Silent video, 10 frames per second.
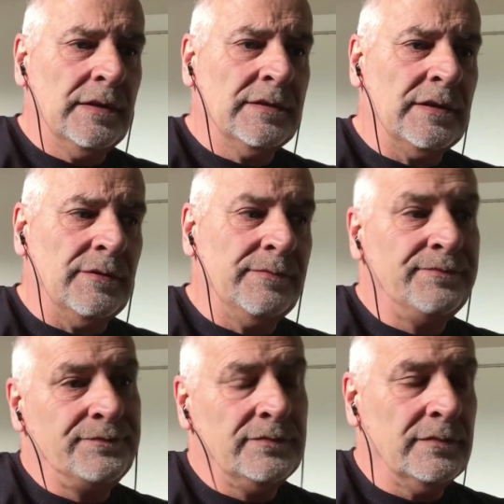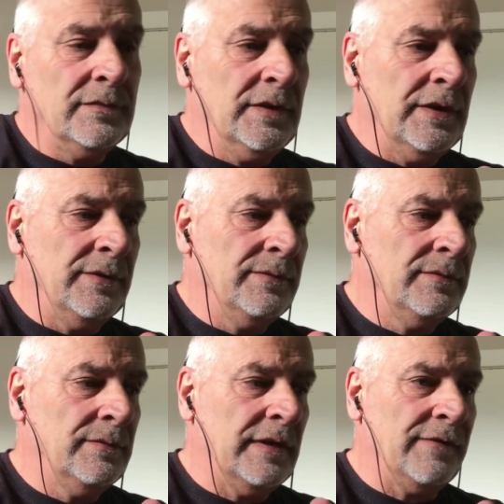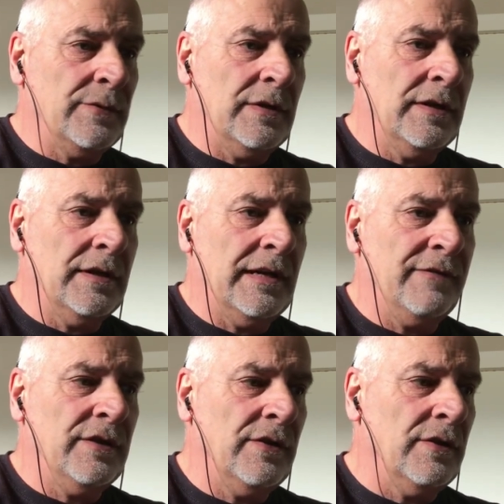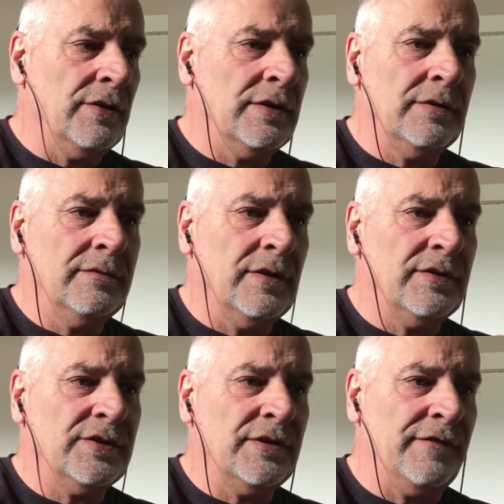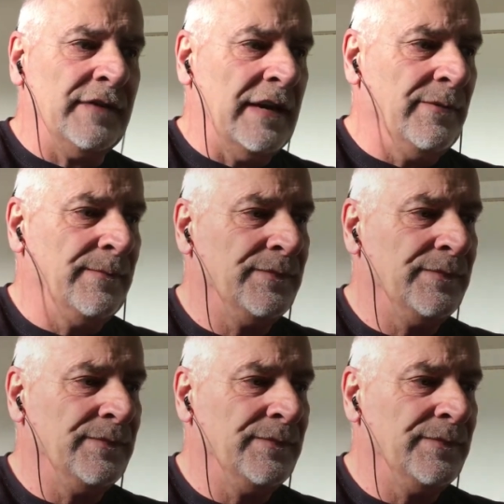So, you know, we'll have to have another look at other stuff now.